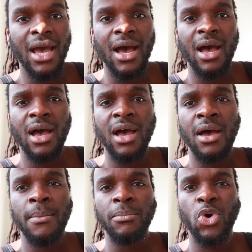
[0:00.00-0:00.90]

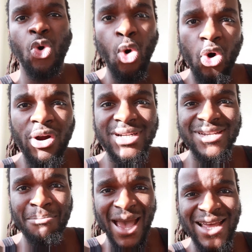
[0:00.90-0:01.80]
core
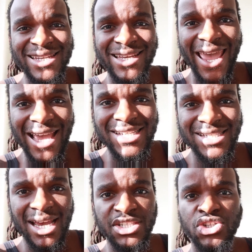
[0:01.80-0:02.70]
demanding
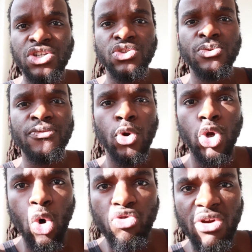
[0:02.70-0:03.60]
exercises you can do for
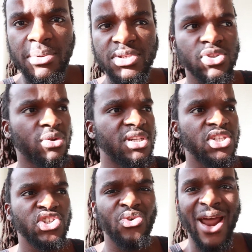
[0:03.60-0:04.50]
low reps. So
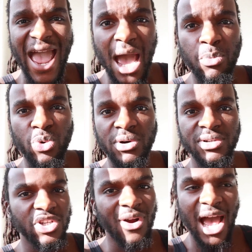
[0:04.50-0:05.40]
this is your ab
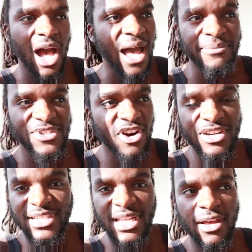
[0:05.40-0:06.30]
wheel. I'm
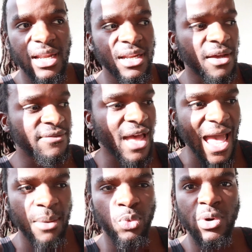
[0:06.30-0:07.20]
starting to love the
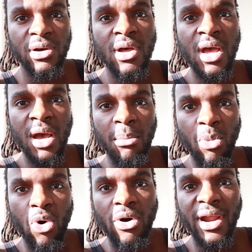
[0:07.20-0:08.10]
ab wheel
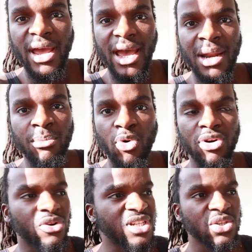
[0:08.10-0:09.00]
more and
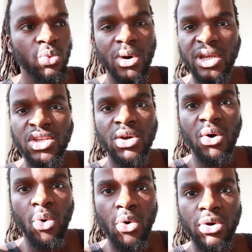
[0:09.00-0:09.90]
more because it's working
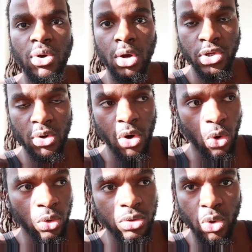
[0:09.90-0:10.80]
your
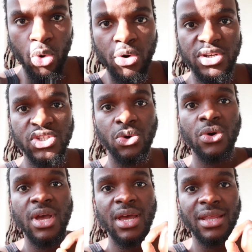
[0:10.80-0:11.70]
whole core.
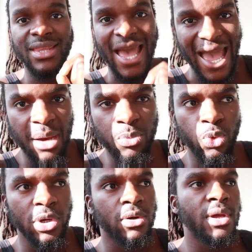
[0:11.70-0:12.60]
So the ab
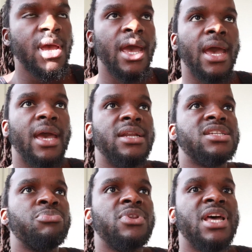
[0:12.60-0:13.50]
wheel and
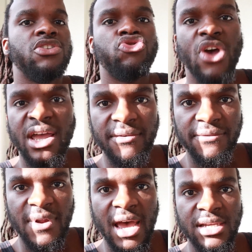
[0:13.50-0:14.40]
something like
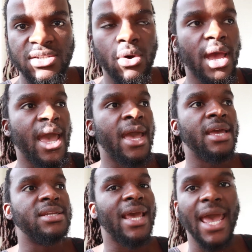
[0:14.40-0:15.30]
dragonflies
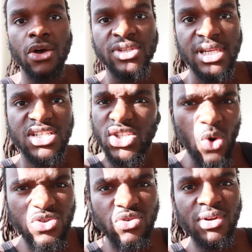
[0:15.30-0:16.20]
and L-sits,
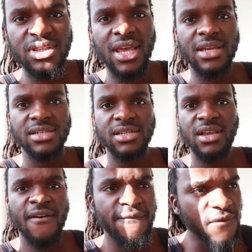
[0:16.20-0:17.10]
those three things,
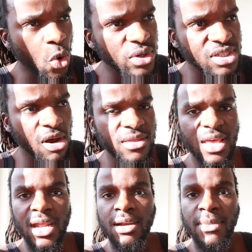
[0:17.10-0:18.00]
focus on
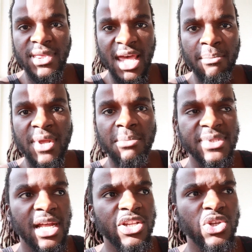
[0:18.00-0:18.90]
them, and I'm
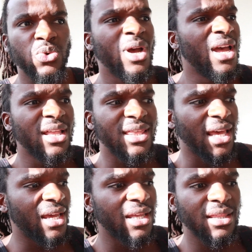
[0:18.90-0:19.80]
telling you,
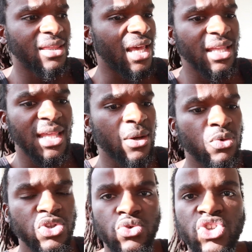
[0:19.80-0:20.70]
they
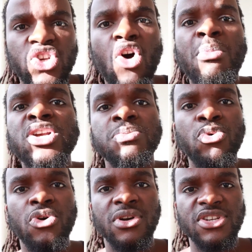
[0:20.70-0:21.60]
will do so much
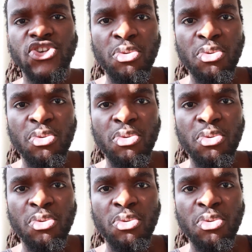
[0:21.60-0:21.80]
more